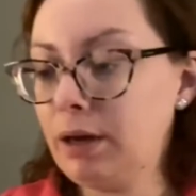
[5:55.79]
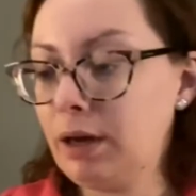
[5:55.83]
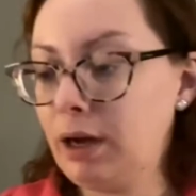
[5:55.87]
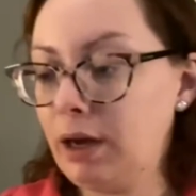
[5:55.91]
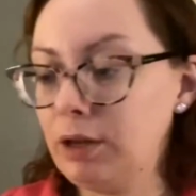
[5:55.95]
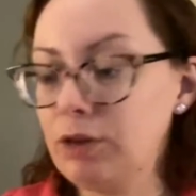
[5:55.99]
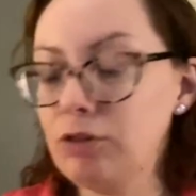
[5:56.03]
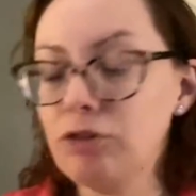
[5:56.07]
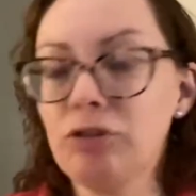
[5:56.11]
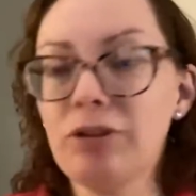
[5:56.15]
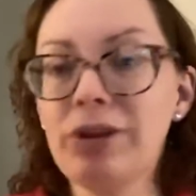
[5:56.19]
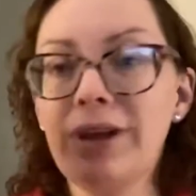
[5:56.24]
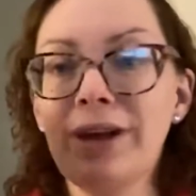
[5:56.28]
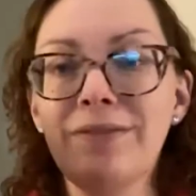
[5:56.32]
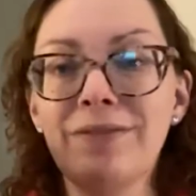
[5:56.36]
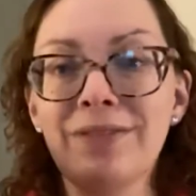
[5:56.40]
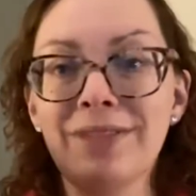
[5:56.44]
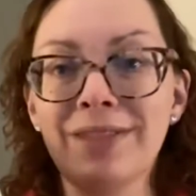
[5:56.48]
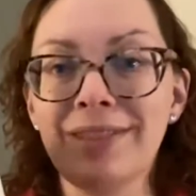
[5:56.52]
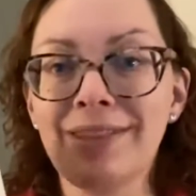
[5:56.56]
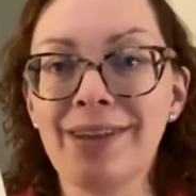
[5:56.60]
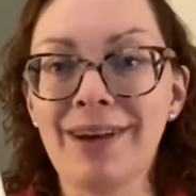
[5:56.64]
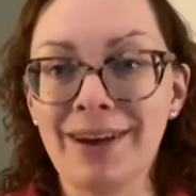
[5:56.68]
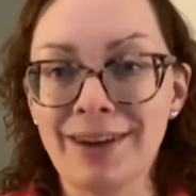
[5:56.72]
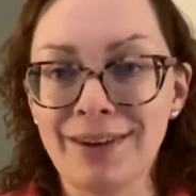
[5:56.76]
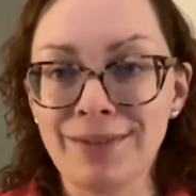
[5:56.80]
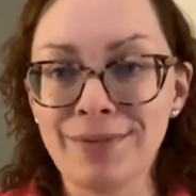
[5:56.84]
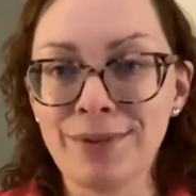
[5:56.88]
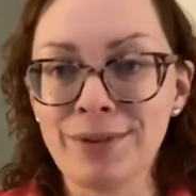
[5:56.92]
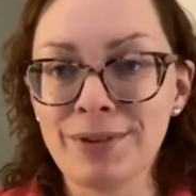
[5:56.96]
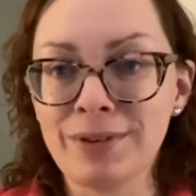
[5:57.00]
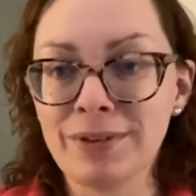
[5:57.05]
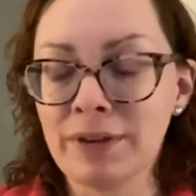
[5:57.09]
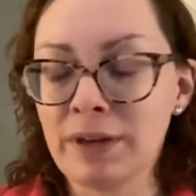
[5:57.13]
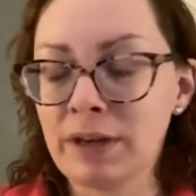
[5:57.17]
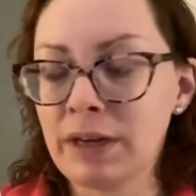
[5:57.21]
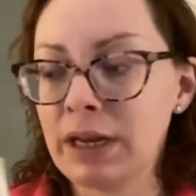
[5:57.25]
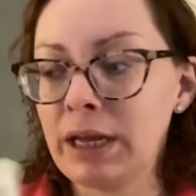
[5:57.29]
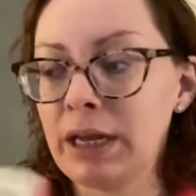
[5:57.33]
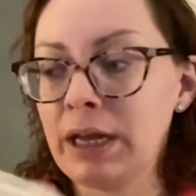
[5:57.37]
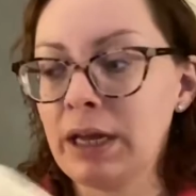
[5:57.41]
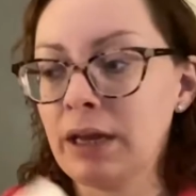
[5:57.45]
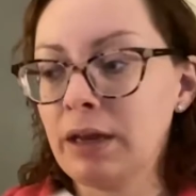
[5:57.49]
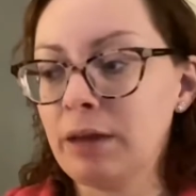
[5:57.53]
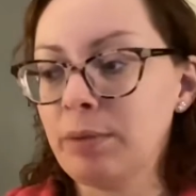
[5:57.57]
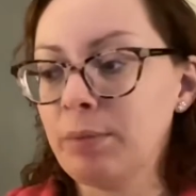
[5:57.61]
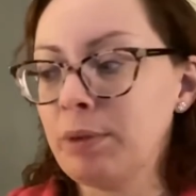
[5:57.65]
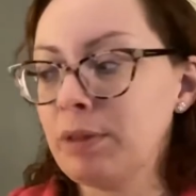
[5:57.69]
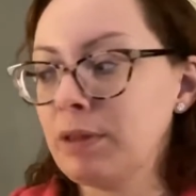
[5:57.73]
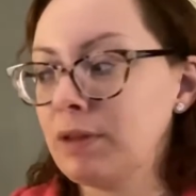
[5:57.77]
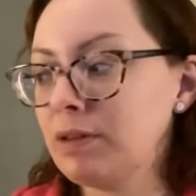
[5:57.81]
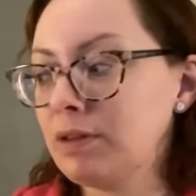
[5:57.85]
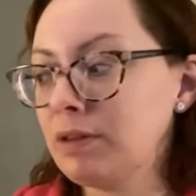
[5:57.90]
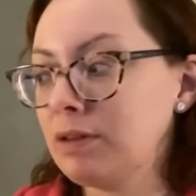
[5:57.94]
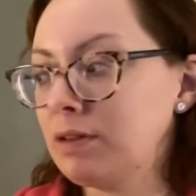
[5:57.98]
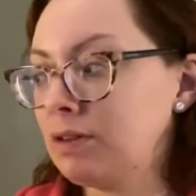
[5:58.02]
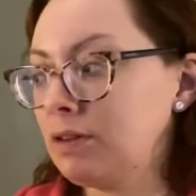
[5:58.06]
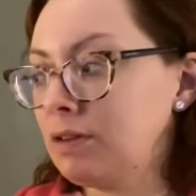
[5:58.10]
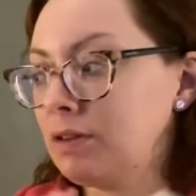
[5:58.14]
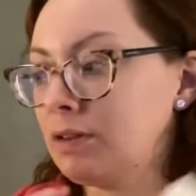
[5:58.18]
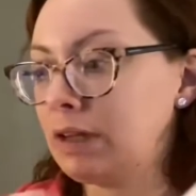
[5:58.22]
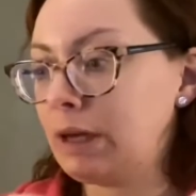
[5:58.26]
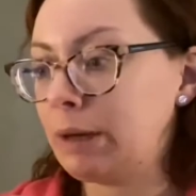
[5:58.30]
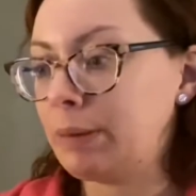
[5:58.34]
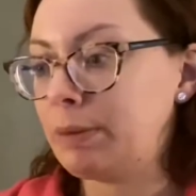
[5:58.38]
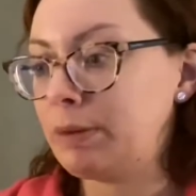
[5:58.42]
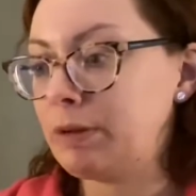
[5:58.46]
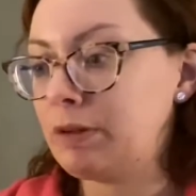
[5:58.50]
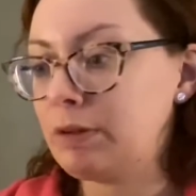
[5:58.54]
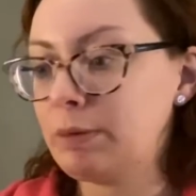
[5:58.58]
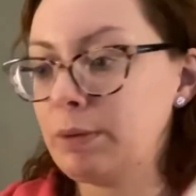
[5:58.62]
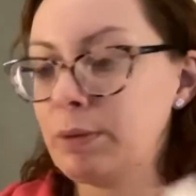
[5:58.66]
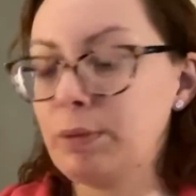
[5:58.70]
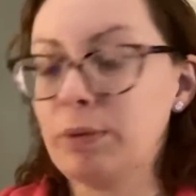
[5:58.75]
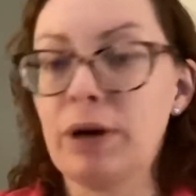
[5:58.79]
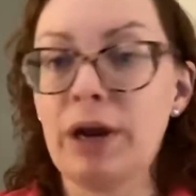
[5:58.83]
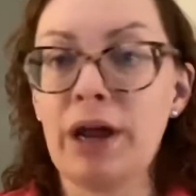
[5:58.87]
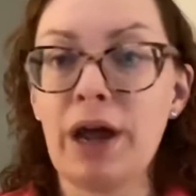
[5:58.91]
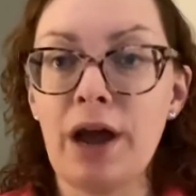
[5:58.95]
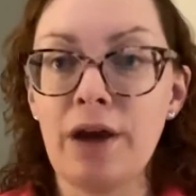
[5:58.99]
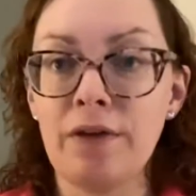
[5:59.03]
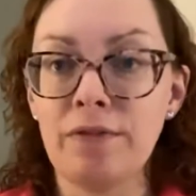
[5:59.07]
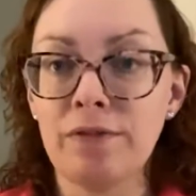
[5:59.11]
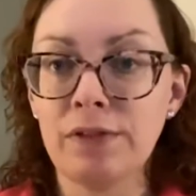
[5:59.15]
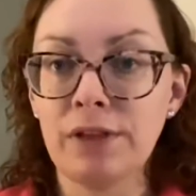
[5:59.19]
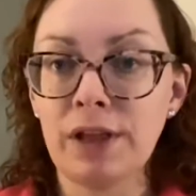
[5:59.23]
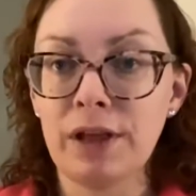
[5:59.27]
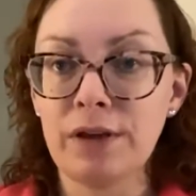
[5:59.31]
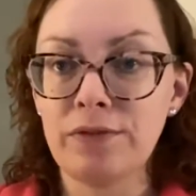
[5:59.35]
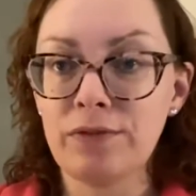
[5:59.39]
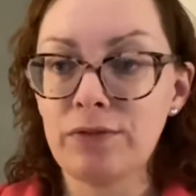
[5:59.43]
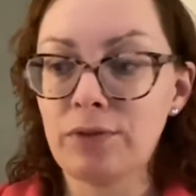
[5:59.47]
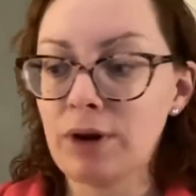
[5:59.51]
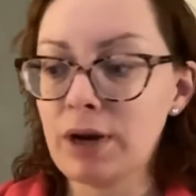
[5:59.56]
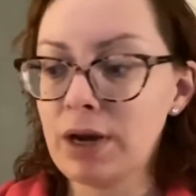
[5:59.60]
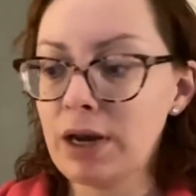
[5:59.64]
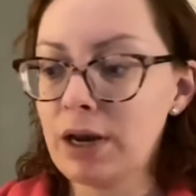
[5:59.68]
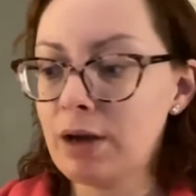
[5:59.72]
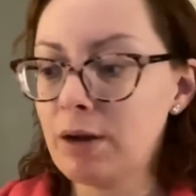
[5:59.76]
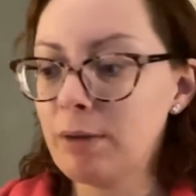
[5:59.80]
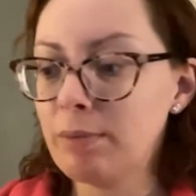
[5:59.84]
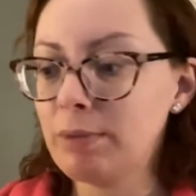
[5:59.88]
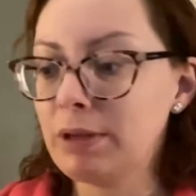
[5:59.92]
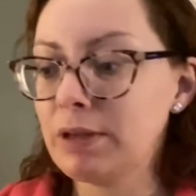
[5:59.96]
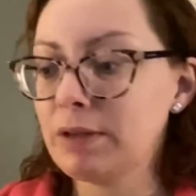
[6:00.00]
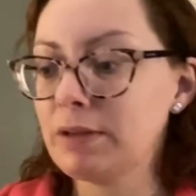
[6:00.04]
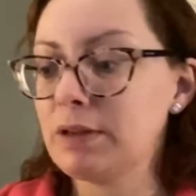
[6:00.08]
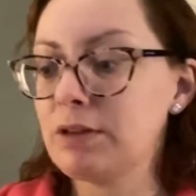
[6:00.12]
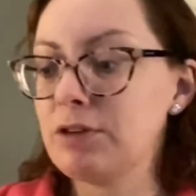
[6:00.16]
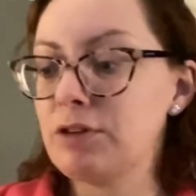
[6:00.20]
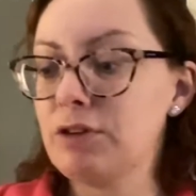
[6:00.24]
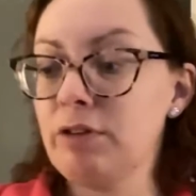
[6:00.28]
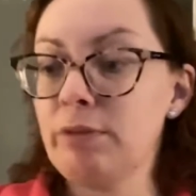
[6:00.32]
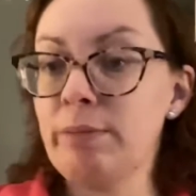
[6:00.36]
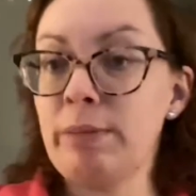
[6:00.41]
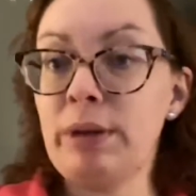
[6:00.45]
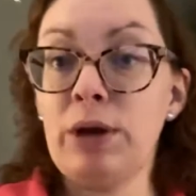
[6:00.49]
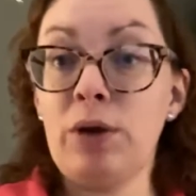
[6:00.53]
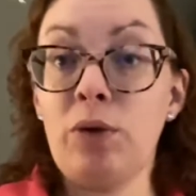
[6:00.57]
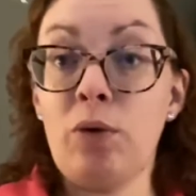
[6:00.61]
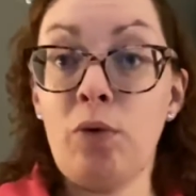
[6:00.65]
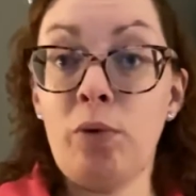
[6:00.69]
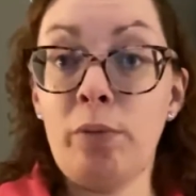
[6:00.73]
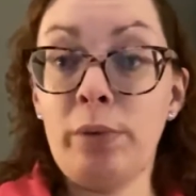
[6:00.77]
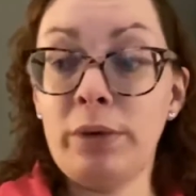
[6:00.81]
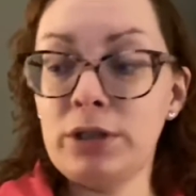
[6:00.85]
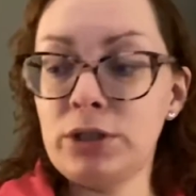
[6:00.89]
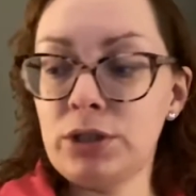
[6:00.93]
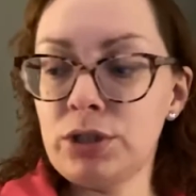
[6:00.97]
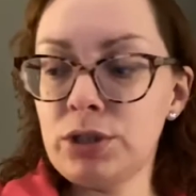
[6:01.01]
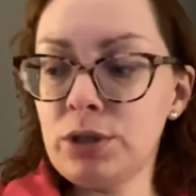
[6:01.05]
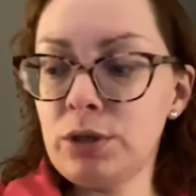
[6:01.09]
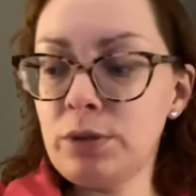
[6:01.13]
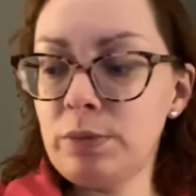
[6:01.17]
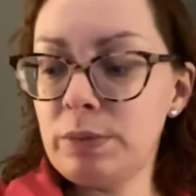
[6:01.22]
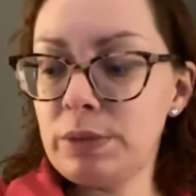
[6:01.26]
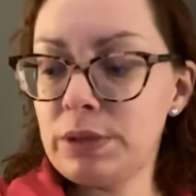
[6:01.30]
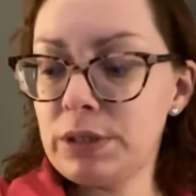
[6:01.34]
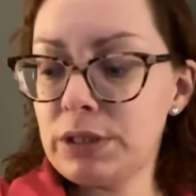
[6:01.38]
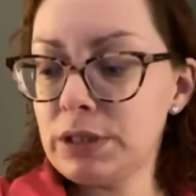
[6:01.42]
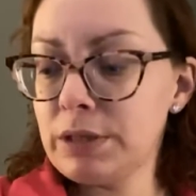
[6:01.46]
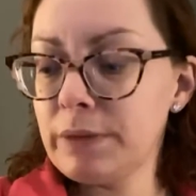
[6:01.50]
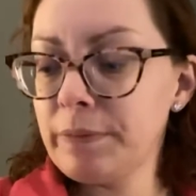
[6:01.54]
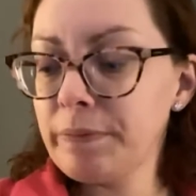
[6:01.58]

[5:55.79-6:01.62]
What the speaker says: I usually have a lot of this on hand, but this just happens to be what I have left right now because I just made a whole bunch of soaps.